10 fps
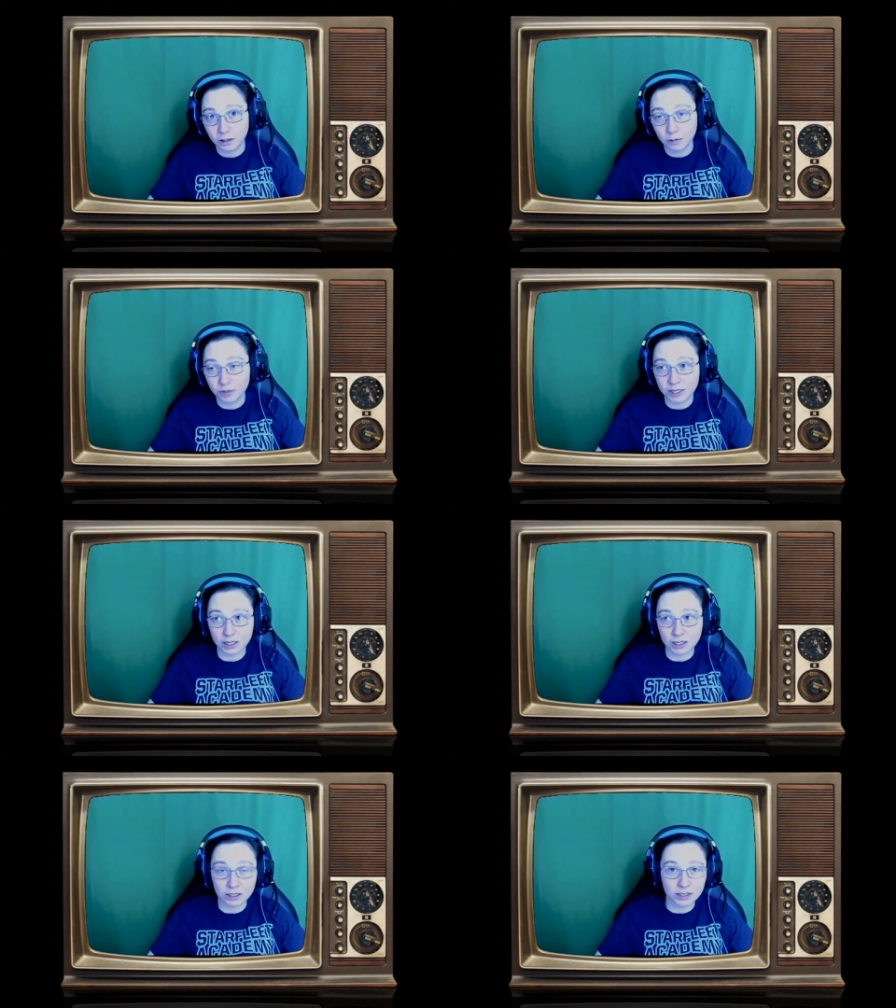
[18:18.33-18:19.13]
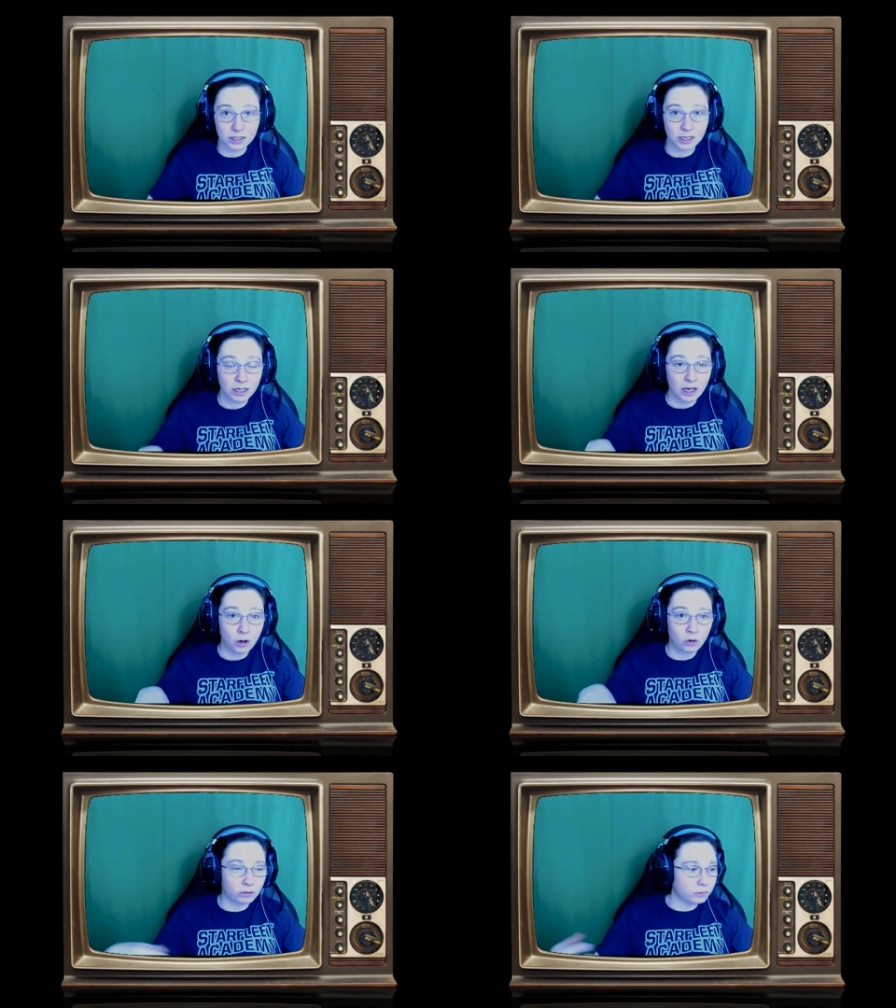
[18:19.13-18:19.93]
Because,
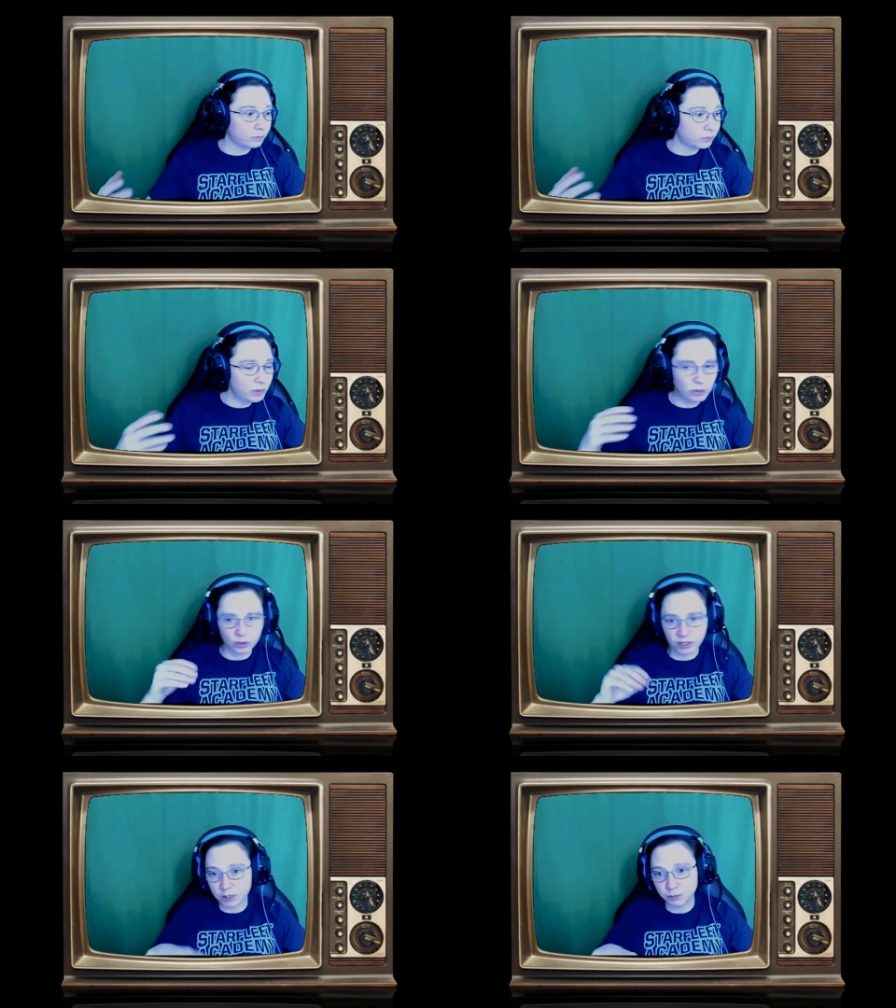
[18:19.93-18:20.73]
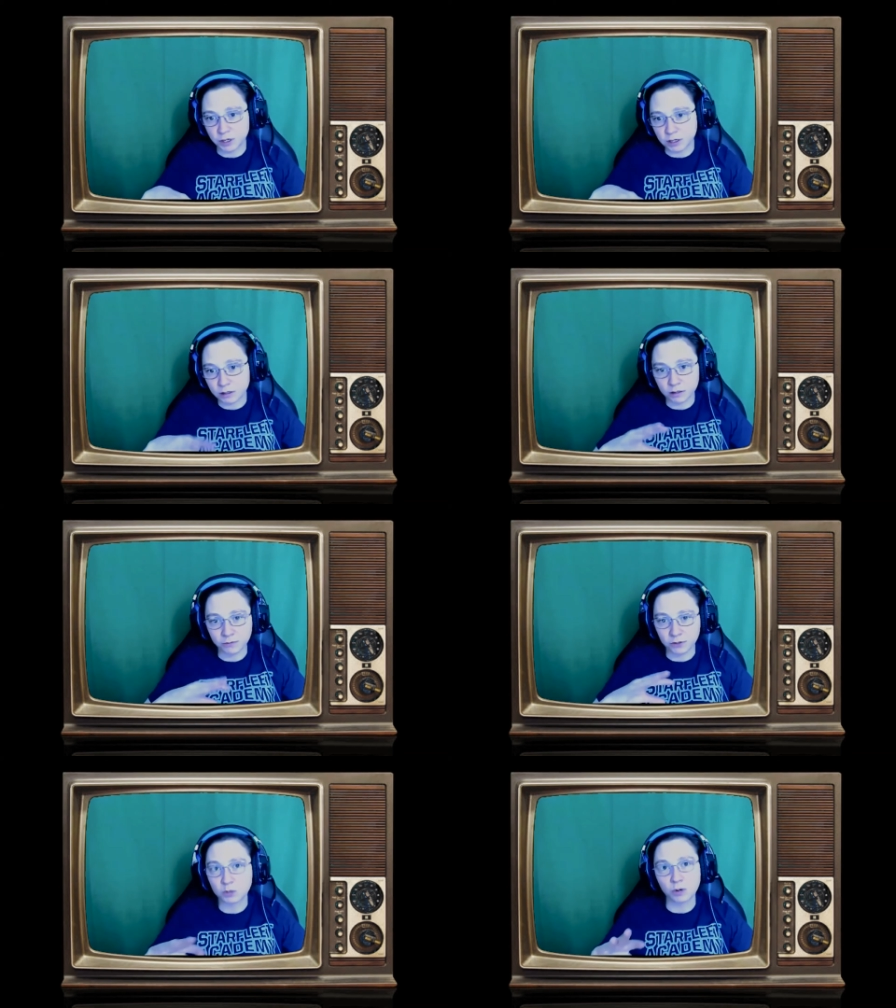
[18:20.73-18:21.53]
well, pretty much with this book, the
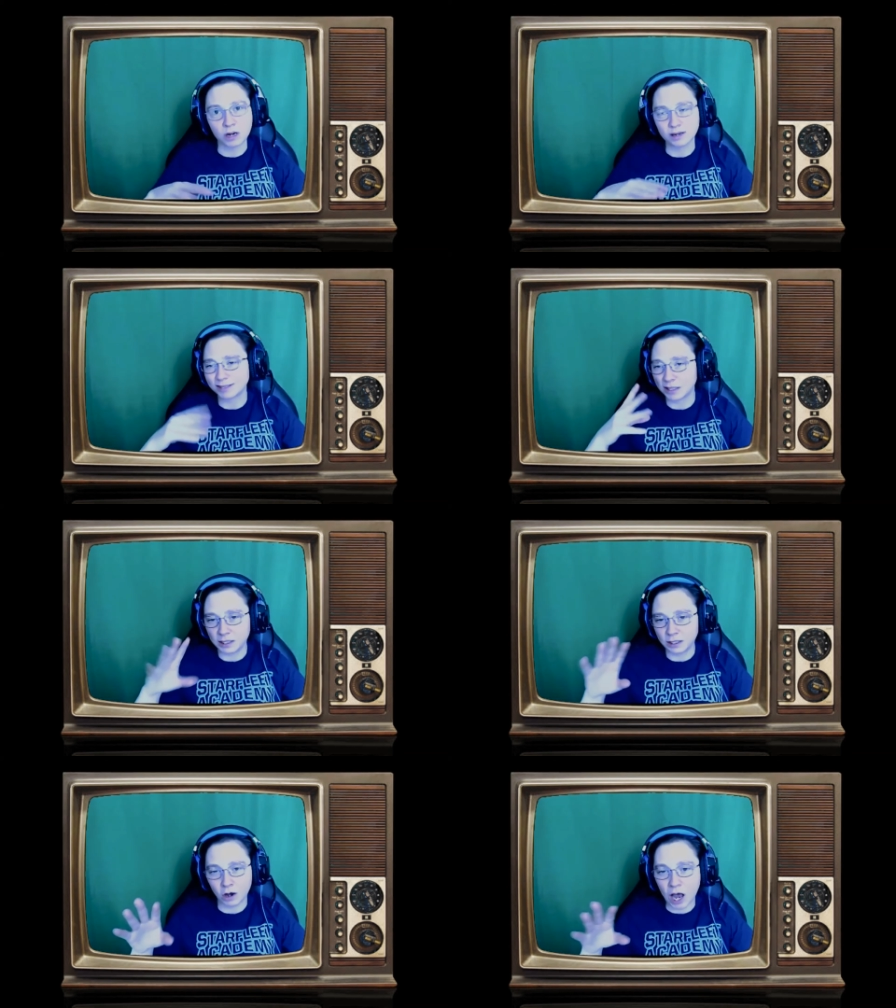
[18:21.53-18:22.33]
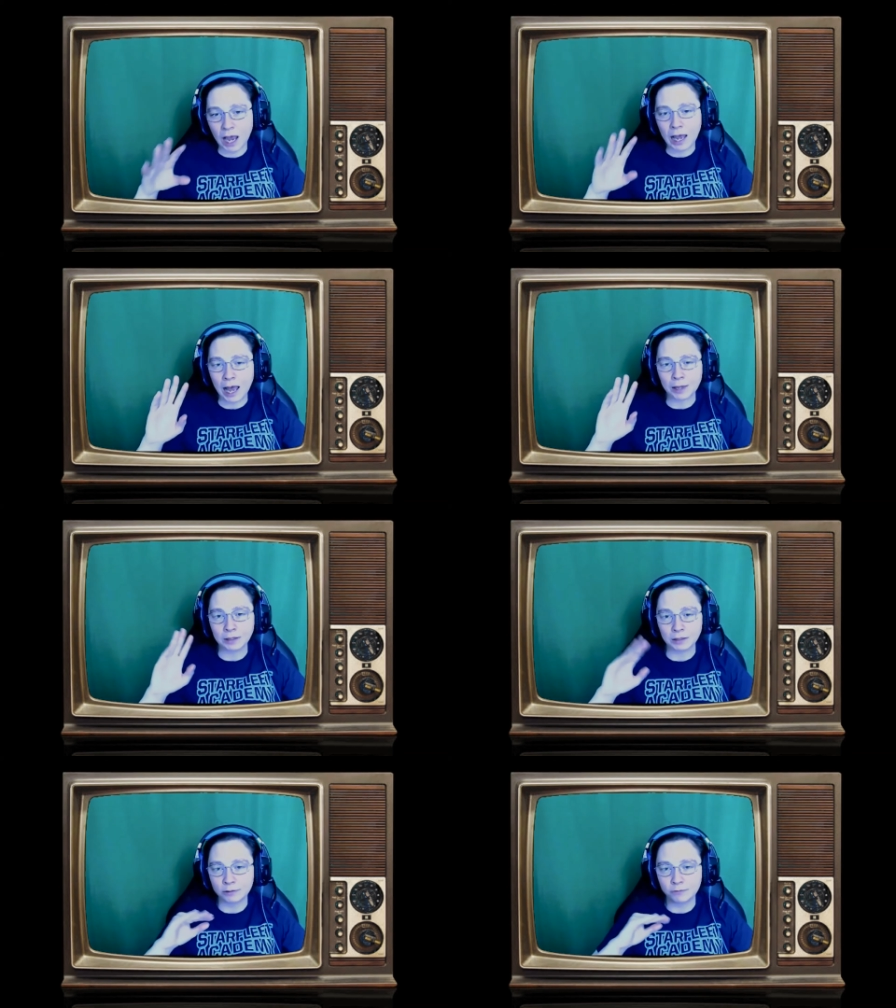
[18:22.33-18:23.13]
first book, I
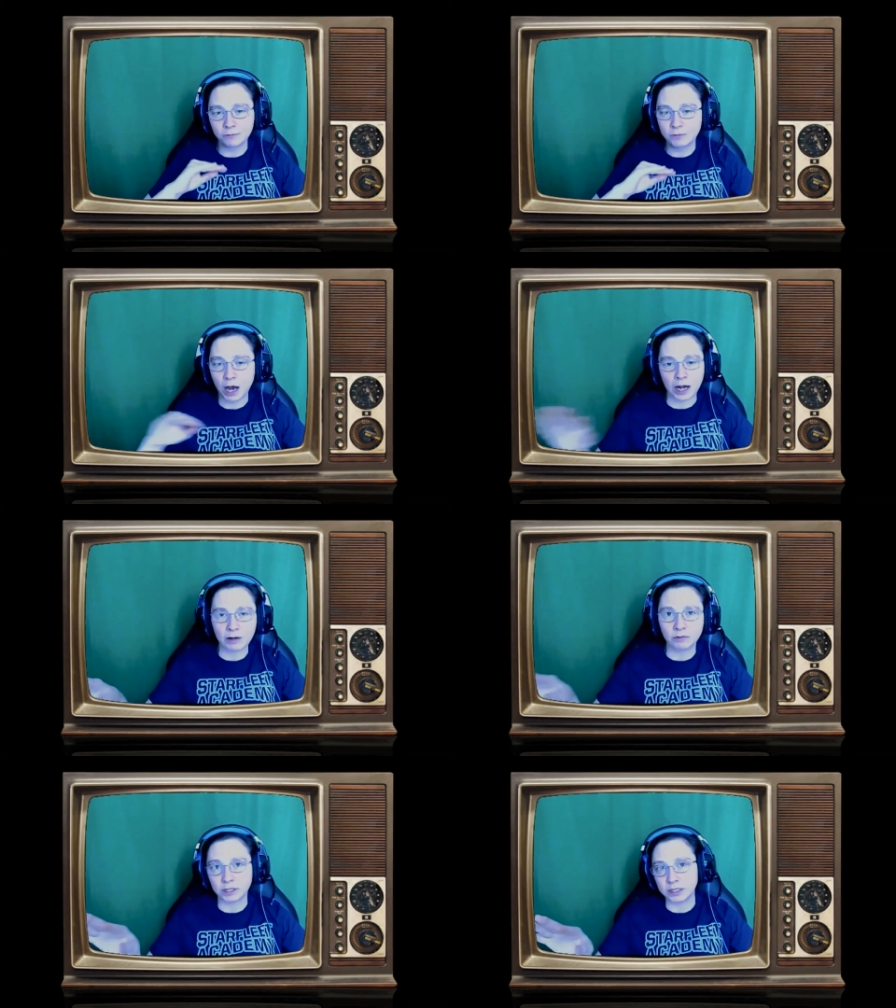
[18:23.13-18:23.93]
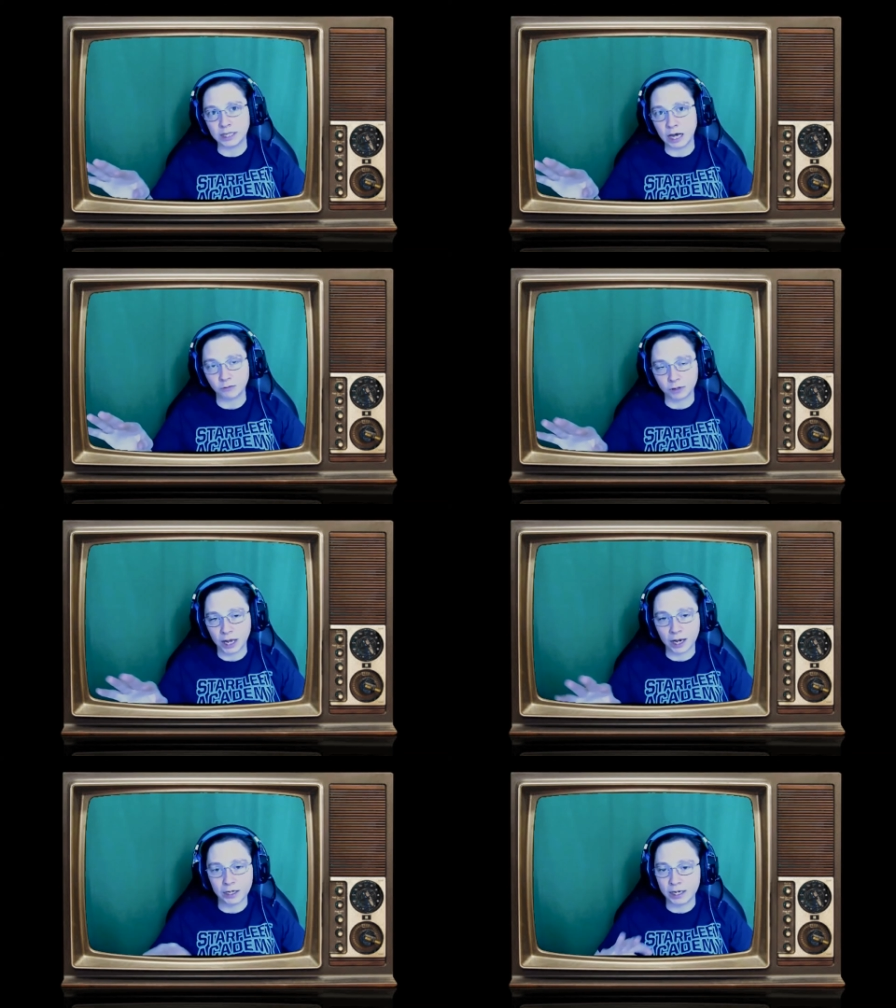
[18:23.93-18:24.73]
got everything down for that.